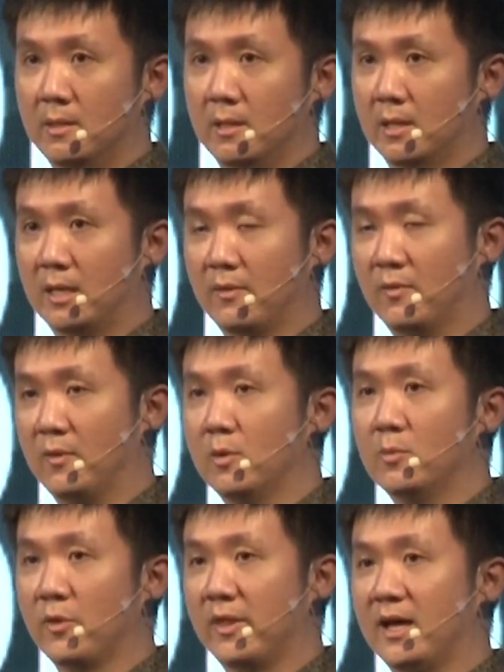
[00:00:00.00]
accounts for
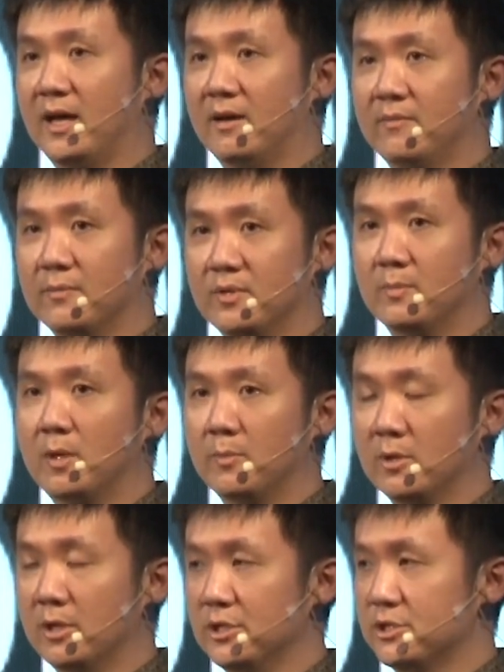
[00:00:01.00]
almost half of the
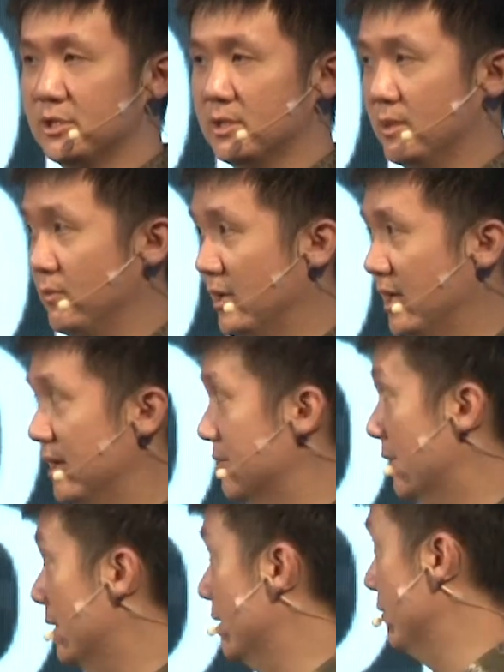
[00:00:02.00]
population that we have
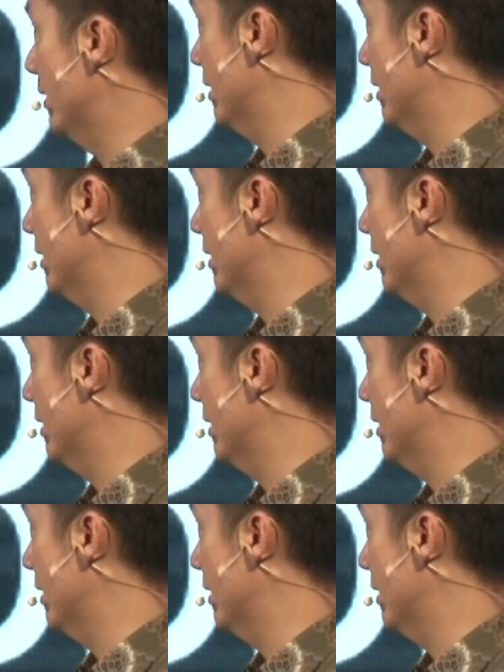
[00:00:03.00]
in Southeast